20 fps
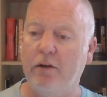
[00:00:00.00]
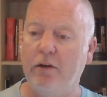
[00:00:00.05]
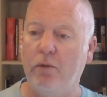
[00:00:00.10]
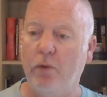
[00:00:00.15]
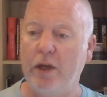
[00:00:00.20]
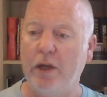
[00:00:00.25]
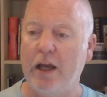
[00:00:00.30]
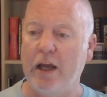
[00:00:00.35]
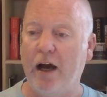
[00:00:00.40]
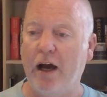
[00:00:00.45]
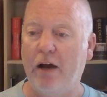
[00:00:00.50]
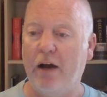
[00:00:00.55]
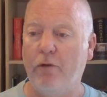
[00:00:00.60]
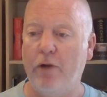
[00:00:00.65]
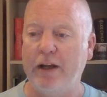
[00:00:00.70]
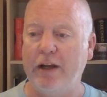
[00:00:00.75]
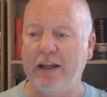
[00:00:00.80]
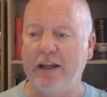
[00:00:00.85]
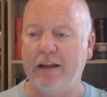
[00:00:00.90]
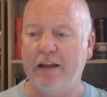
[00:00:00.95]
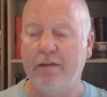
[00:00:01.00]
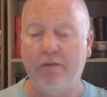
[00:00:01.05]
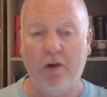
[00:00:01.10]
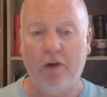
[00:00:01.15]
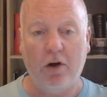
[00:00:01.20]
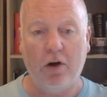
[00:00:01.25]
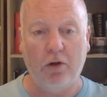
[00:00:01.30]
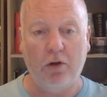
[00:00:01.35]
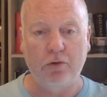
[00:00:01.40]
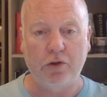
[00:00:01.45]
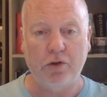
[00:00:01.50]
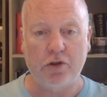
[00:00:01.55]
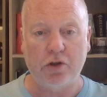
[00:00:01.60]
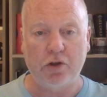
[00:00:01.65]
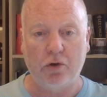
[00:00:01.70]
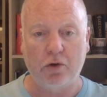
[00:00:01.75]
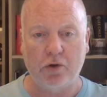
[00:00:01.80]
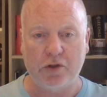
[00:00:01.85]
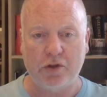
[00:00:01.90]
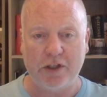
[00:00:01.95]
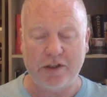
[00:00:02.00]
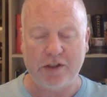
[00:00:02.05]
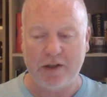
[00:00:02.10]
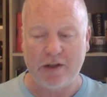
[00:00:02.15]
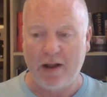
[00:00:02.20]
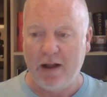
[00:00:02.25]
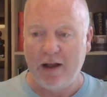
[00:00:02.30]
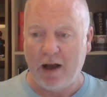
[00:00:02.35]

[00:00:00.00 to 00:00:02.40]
We are ready for Holdens Horses